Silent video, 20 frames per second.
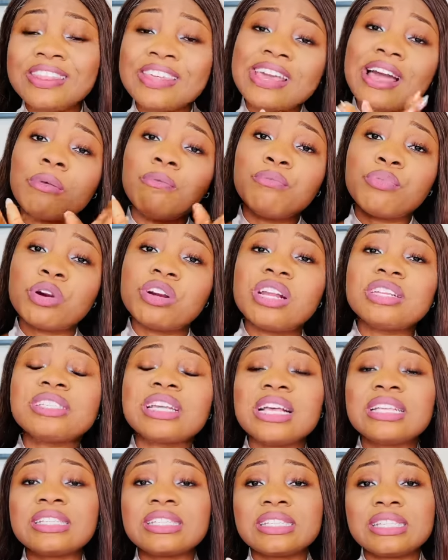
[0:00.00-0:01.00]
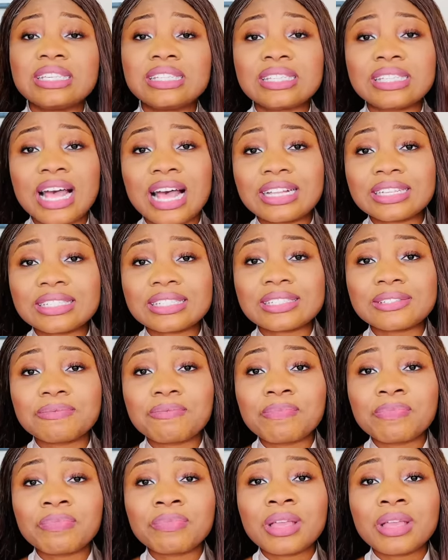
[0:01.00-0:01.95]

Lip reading: They are brothers and sisters.